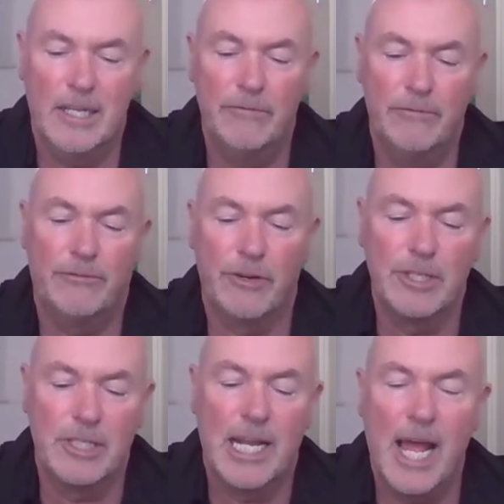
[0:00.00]
and
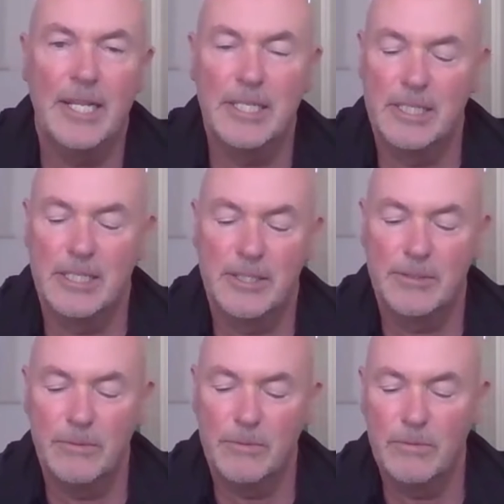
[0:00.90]
first glance.
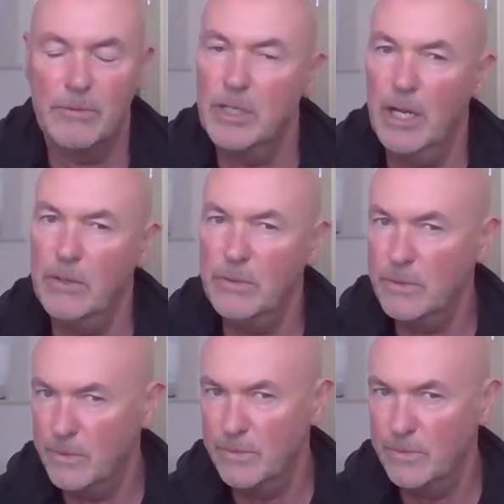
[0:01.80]
you know?